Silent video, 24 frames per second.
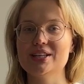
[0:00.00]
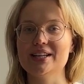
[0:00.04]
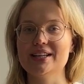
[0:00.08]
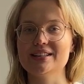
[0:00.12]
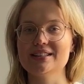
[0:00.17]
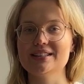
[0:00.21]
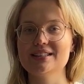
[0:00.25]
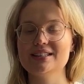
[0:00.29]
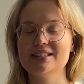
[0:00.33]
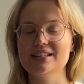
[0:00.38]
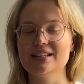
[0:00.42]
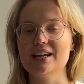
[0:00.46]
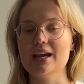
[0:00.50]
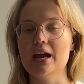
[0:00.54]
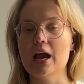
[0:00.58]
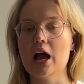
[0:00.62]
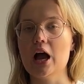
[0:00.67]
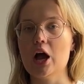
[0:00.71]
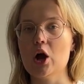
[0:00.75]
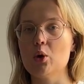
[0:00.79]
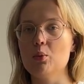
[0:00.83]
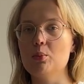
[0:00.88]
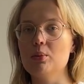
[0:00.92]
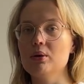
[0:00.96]
and see
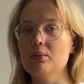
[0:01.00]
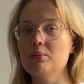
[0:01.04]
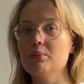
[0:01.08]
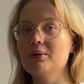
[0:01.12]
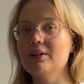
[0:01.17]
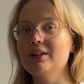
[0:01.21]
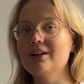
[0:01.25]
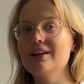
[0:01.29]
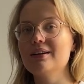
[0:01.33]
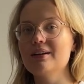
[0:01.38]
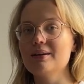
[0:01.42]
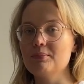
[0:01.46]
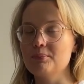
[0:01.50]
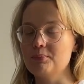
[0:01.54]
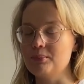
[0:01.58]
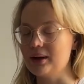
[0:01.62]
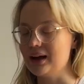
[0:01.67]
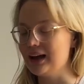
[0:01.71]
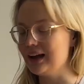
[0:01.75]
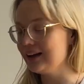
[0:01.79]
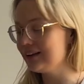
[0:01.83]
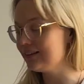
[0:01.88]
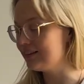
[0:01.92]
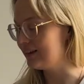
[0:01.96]
how people
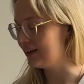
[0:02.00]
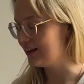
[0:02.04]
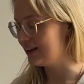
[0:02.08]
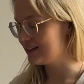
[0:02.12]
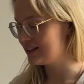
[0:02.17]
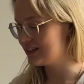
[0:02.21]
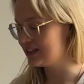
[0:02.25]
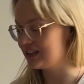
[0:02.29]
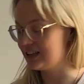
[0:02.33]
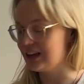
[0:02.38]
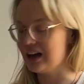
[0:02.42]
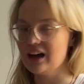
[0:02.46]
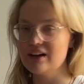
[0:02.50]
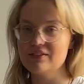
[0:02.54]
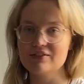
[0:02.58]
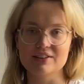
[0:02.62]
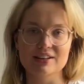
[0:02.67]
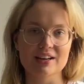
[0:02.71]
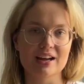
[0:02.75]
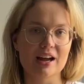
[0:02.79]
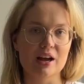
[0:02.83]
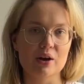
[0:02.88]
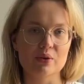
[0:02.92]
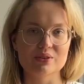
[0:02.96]
pack their stuff and
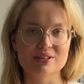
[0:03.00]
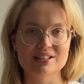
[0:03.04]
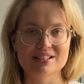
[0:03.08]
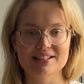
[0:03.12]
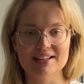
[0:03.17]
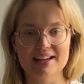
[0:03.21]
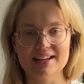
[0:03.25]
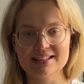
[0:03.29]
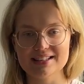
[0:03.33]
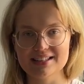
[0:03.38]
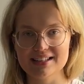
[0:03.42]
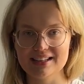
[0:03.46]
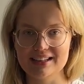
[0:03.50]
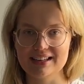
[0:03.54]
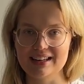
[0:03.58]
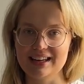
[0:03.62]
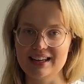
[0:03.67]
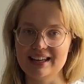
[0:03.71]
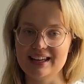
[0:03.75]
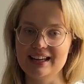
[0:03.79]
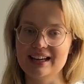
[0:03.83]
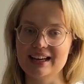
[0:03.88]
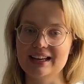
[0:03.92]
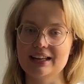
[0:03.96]
how
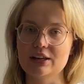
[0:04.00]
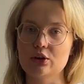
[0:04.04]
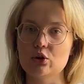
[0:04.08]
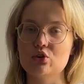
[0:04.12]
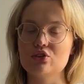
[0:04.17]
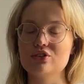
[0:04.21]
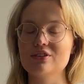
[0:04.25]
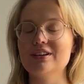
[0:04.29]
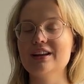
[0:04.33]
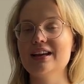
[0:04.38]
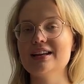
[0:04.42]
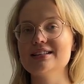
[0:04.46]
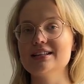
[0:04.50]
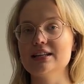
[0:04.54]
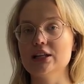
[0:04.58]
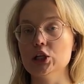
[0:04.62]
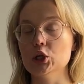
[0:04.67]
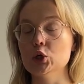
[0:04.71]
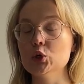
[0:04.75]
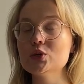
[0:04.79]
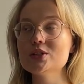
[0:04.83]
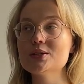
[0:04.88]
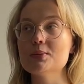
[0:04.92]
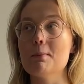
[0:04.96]
aesthetically and organized it
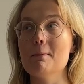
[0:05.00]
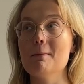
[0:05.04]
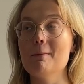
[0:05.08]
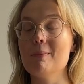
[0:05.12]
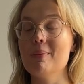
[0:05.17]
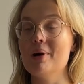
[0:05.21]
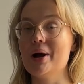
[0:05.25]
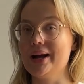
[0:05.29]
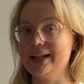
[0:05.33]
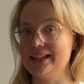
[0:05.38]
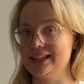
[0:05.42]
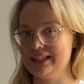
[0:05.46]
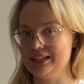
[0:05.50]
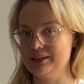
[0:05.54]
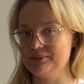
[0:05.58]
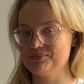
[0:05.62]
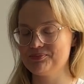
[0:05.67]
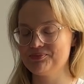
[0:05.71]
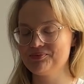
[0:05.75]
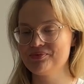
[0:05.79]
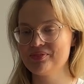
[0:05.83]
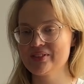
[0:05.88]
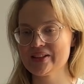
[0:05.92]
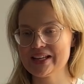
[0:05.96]
looks. But
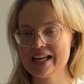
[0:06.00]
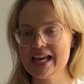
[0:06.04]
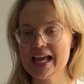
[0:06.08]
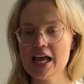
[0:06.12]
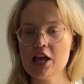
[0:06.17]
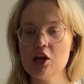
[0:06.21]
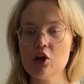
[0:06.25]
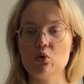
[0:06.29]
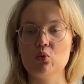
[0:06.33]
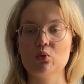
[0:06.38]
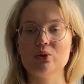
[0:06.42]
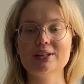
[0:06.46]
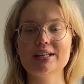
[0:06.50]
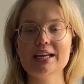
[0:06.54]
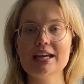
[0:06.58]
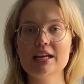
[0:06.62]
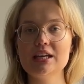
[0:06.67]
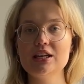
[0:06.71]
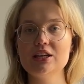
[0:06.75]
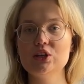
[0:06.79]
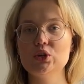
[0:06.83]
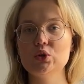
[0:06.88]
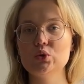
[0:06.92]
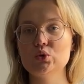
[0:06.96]

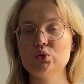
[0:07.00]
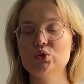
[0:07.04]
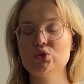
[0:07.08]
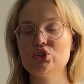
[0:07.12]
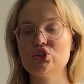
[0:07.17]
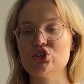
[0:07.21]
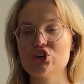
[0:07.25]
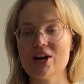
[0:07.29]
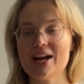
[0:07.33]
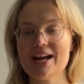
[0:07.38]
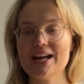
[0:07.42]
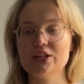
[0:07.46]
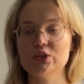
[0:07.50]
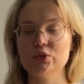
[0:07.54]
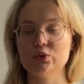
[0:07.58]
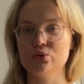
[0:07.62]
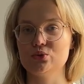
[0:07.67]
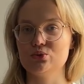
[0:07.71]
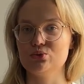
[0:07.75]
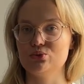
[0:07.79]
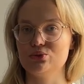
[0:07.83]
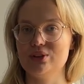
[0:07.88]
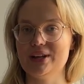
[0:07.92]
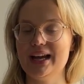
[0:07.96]
when you try to
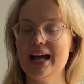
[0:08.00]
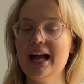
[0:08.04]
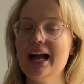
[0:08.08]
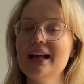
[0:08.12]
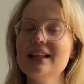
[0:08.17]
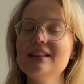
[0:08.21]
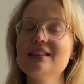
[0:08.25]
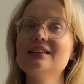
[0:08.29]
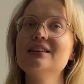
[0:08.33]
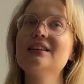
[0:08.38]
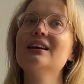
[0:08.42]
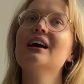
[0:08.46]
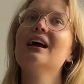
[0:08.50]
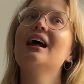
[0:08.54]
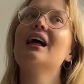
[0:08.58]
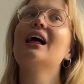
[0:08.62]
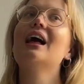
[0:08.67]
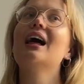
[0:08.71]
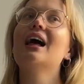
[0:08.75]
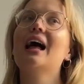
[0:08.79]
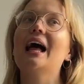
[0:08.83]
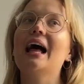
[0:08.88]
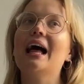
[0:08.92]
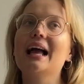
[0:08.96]
do that,
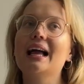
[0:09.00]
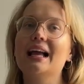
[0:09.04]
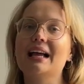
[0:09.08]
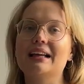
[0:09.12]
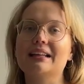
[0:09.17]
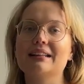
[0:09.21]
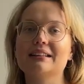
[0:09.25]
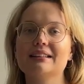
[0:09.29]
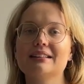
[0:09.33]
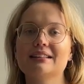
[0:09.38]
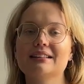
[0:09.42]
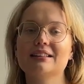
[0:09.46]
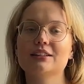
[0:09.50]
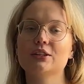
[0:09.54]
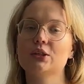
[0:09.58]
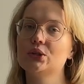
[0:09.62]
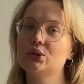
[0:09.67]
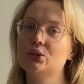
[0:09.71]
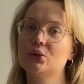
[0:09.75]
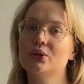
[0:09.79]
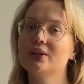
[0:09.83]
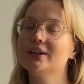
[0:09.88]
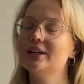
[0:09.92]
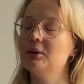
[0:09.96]
and
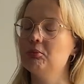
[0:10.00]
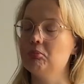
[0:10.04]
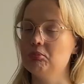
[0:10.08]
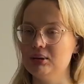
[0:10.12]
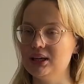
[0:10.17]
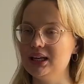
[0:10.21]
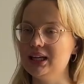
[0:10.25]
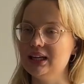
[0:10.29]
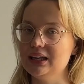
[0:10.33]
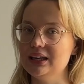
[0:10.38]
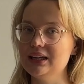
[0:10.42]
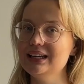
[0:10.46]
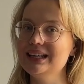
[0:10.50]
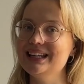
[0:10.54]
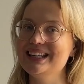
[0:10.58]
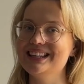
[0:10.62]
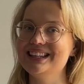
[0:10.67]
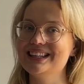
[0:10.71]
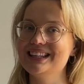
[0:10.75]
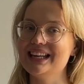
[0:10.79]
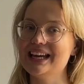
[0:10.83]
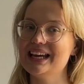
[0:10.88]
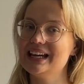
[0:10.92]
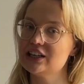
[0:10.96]
not only me,
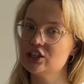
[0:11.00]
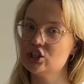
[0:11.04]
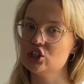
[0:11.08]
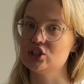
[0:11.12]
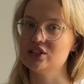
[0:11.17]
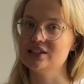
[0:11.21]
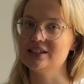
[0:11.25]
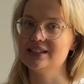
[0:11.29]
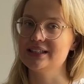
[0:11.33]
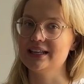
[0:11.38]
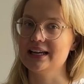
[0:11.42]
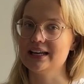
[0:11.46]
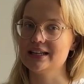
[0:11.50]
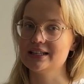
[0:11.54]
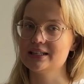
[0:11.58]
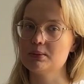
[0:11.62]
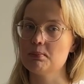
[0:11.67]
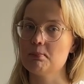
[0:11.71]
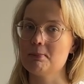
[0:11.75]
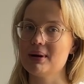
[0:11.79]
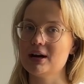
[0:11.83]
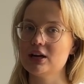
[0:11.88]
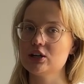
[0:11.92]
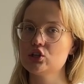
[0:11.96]
it actually takes
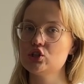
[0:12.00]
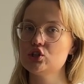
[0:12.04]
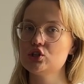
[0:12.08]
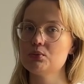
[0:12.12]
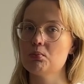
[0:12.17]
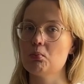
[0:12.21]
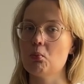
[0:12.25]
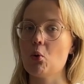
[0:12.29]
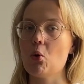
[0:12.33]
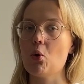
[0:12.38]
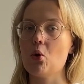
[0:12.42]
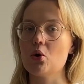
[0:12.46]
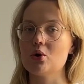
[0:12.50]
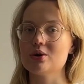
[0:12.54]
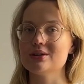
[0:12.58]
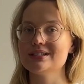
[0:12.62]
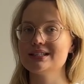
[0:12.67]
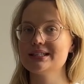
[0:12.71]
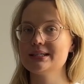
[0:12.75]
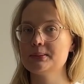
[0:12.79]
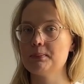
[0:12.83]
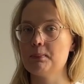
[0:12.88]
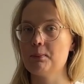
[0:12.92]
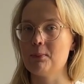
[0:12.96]
much more
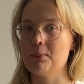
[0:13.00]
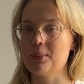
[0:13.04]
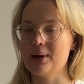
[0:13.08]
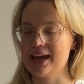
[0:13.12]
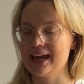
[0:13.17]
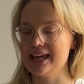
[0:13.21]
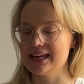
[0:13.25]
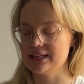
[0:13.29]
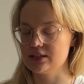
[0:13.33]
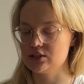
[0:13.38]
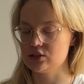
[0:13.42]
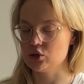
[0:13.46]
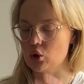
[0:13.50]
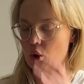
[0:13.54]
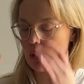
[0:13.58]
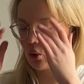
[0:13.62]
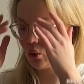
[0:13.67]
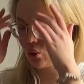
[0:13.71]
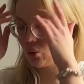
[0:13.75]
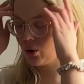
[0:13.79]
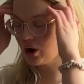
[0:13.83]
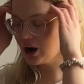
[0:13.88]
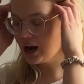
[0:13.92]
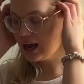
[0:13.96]
space. So